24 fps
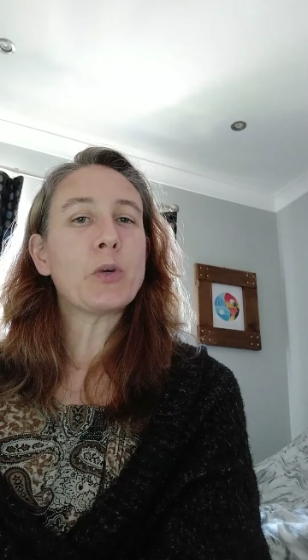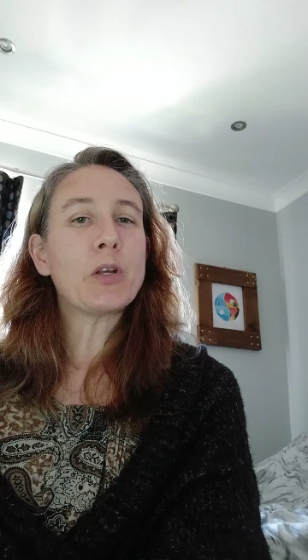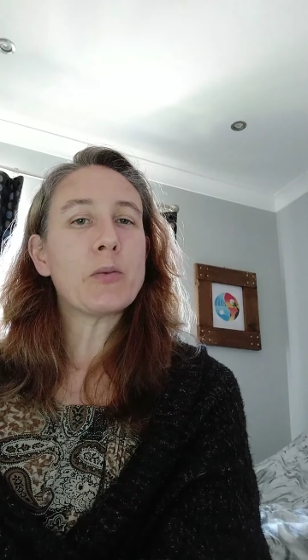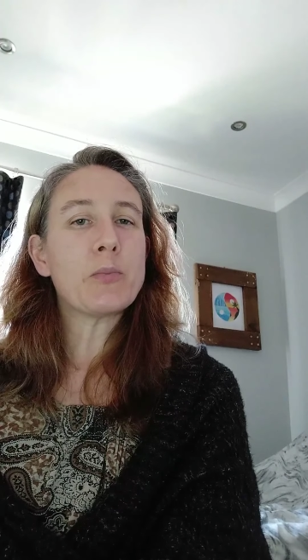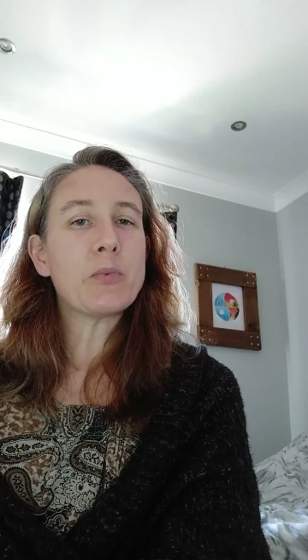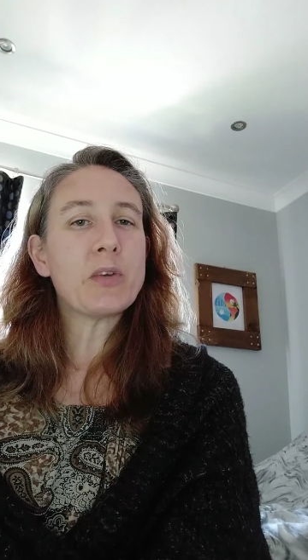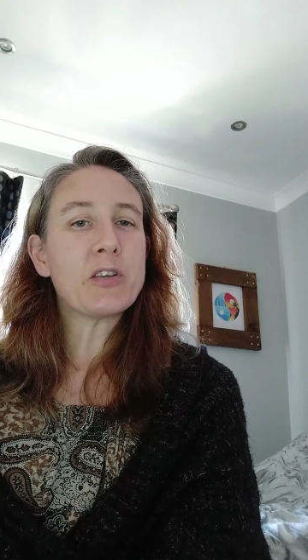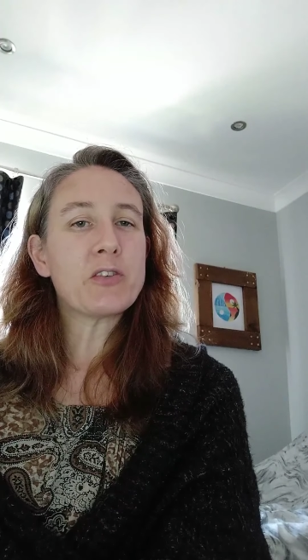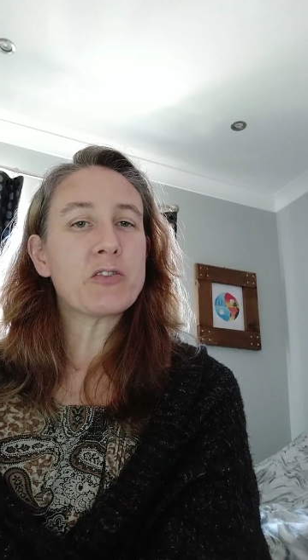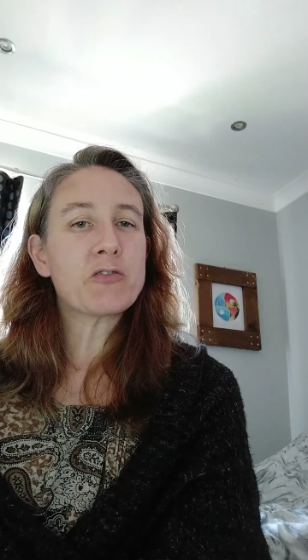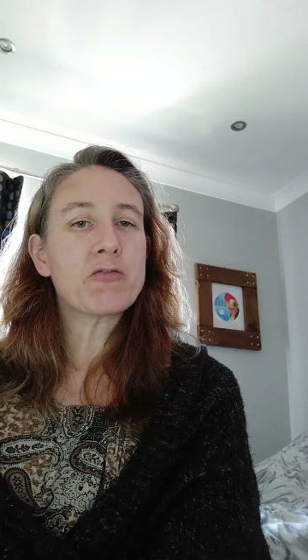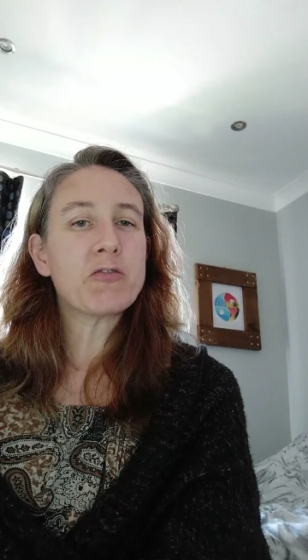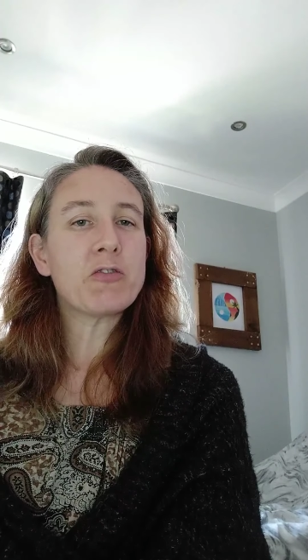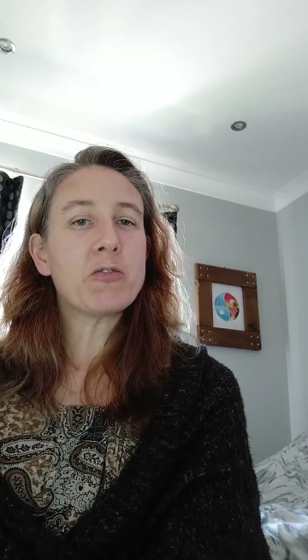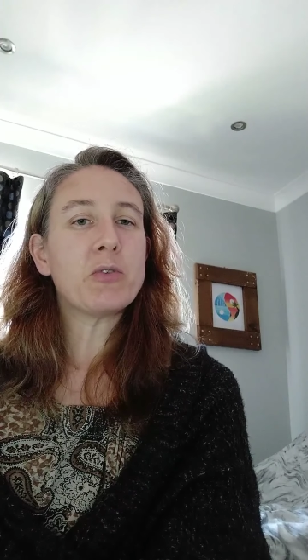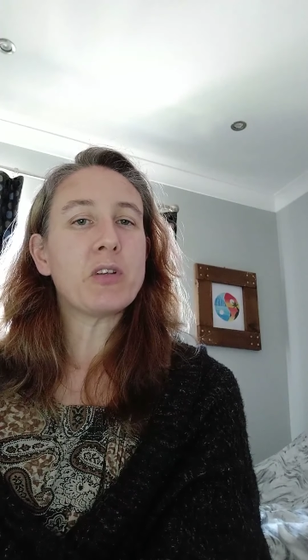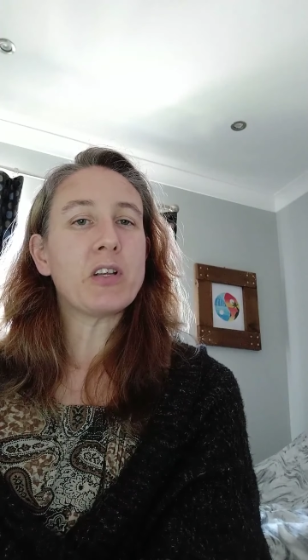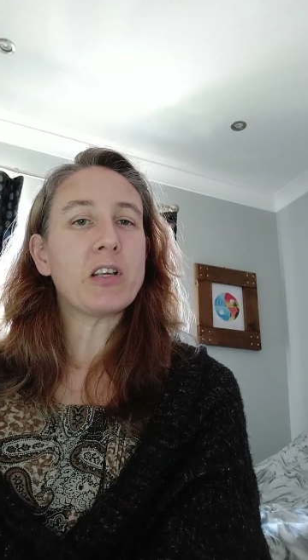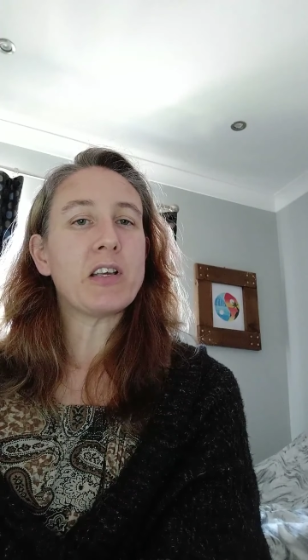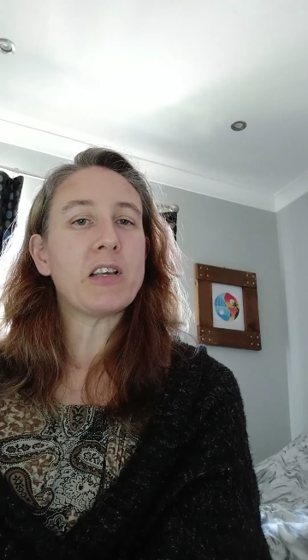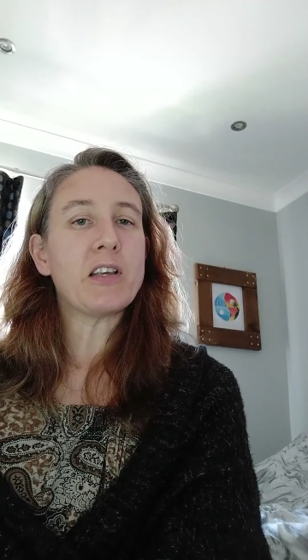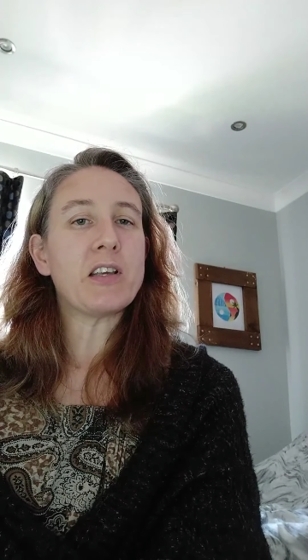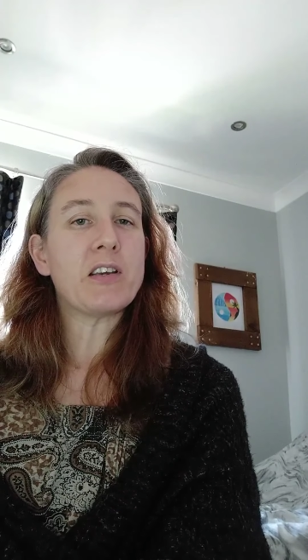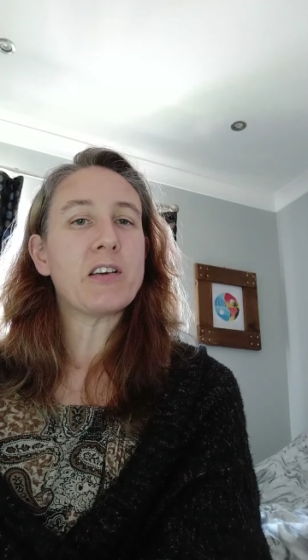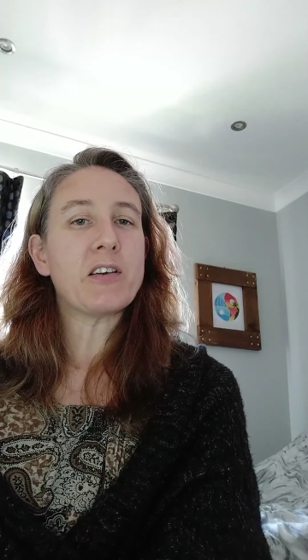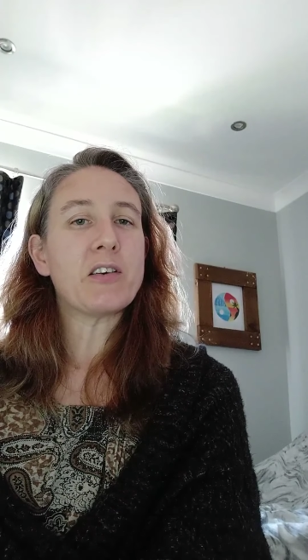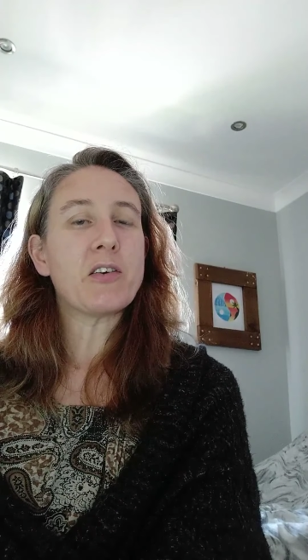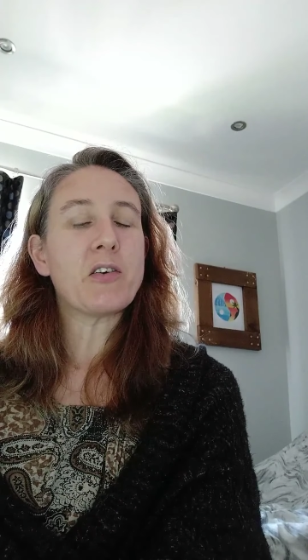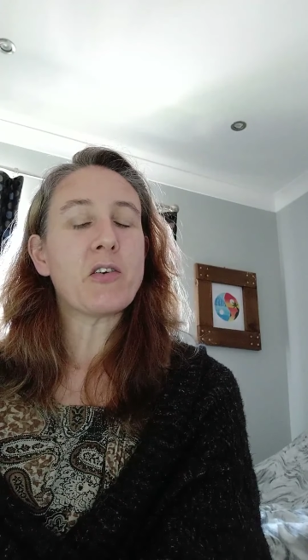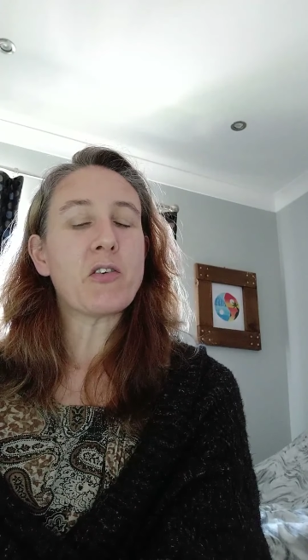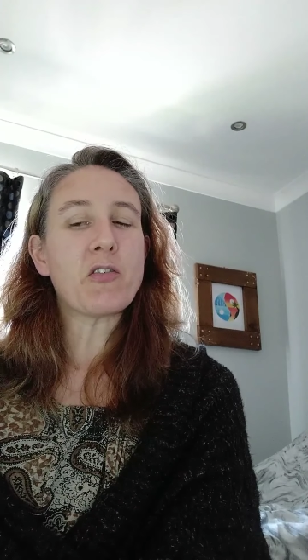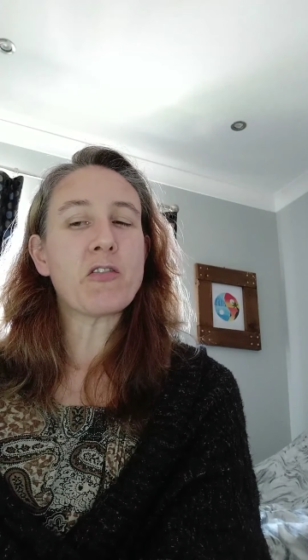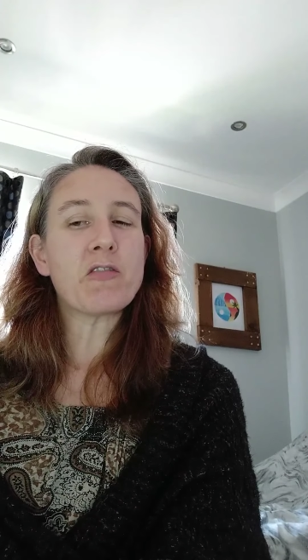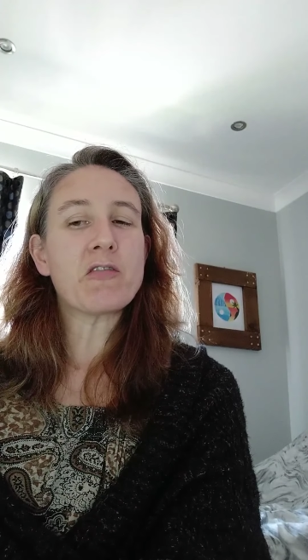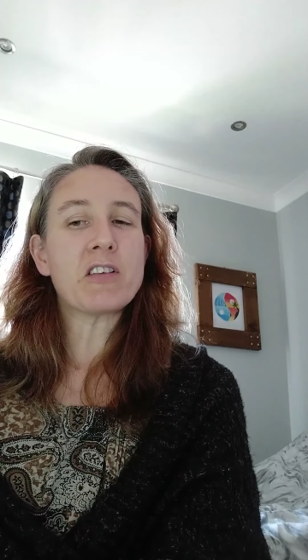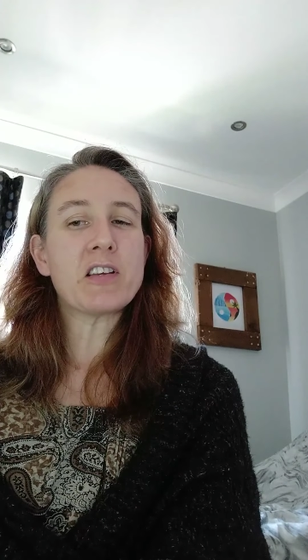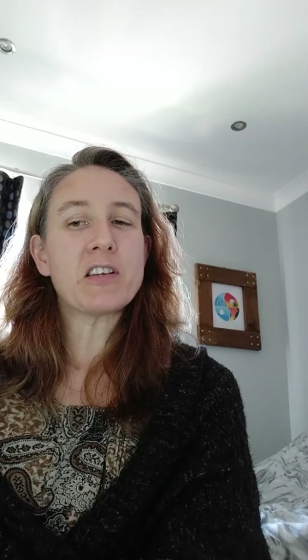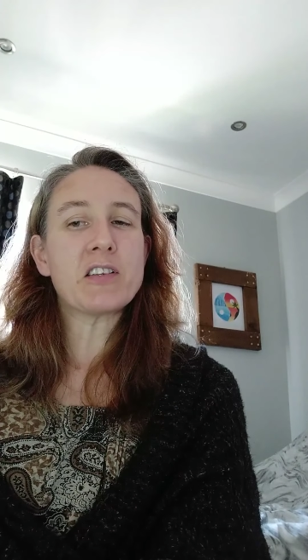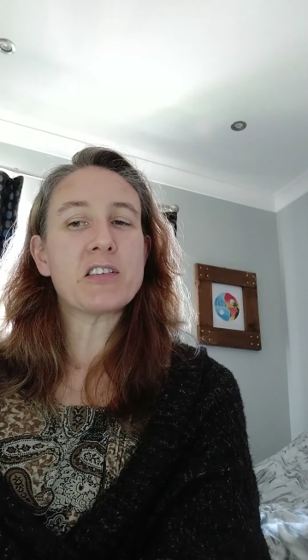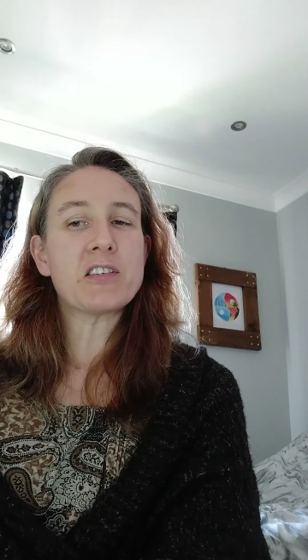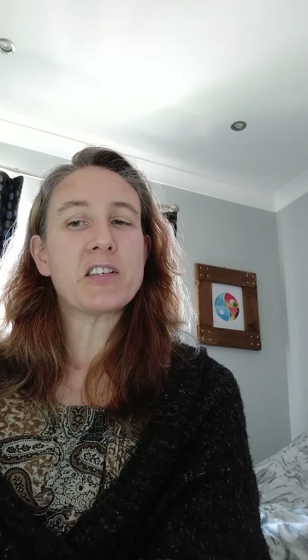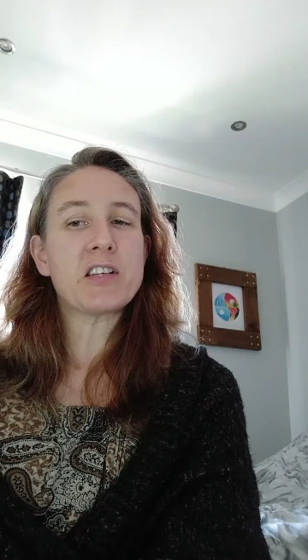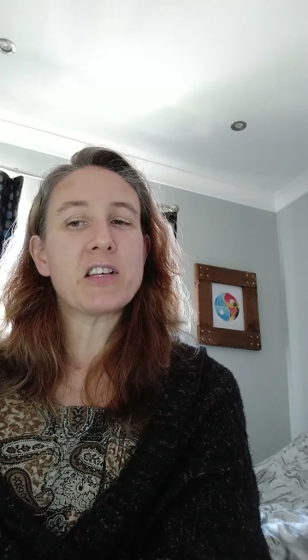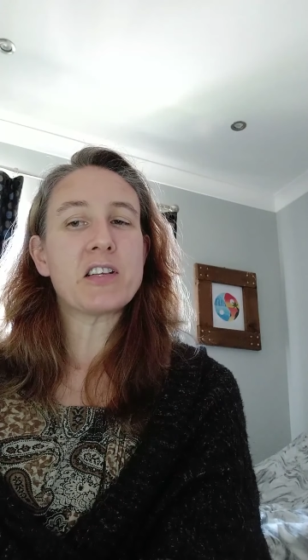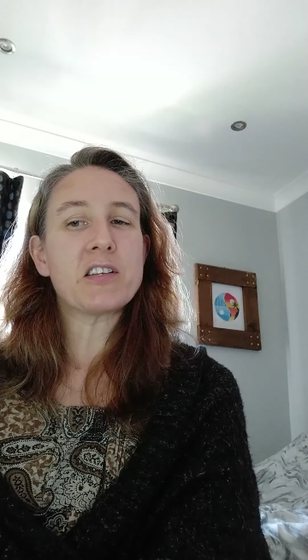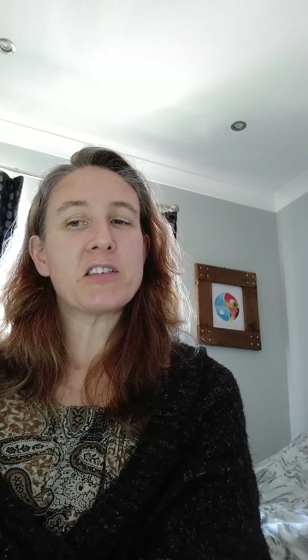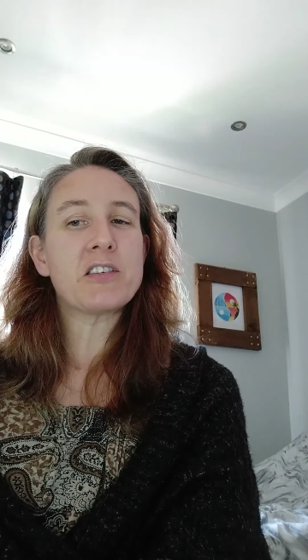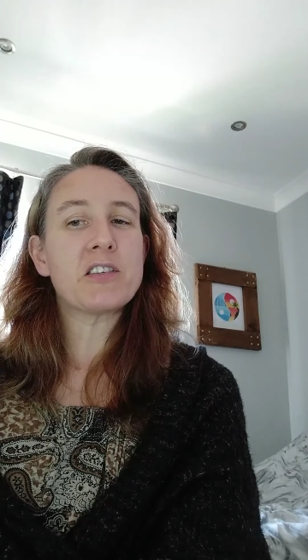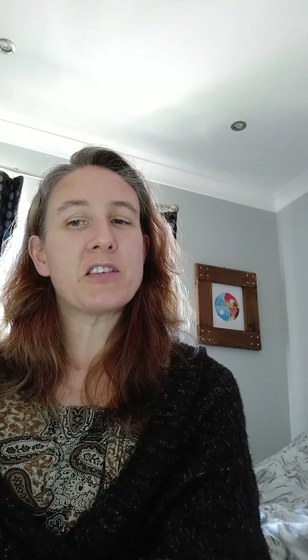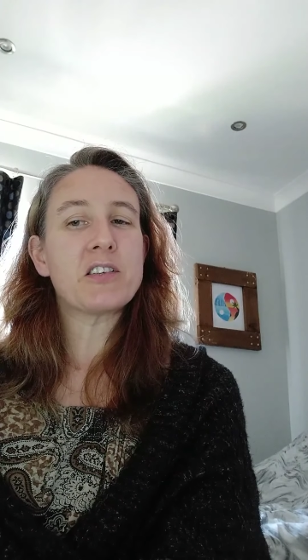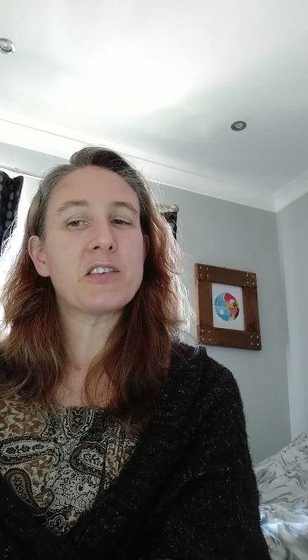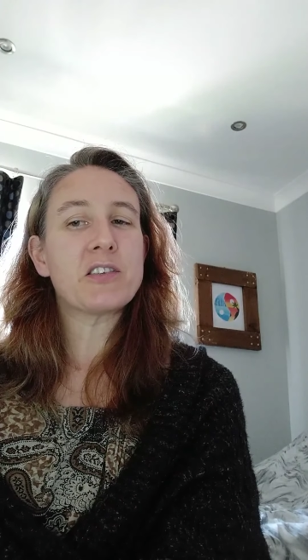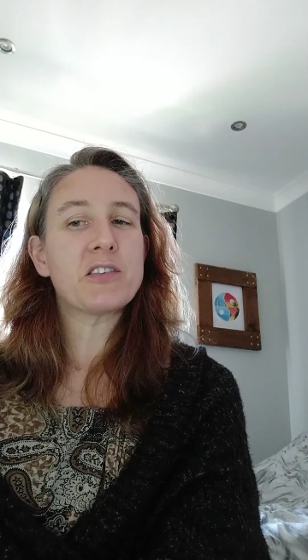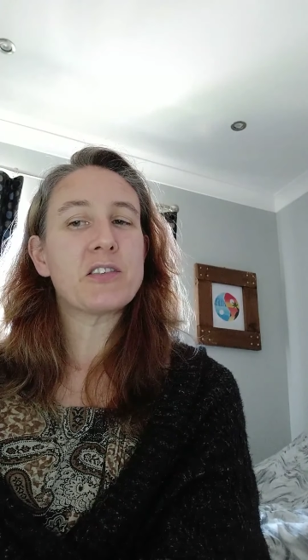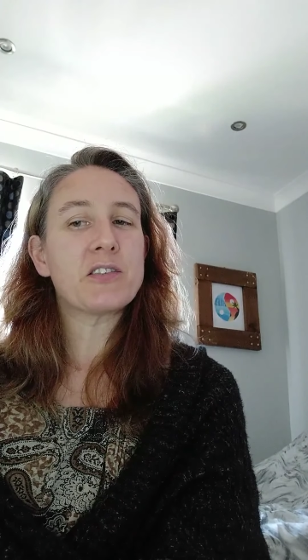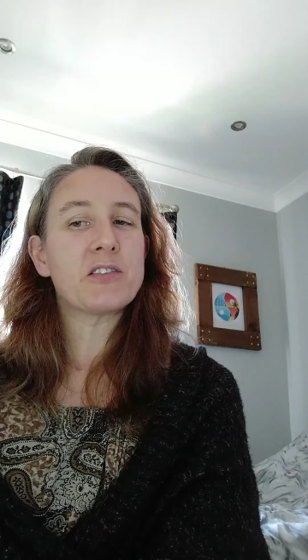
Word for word: we be truly oriented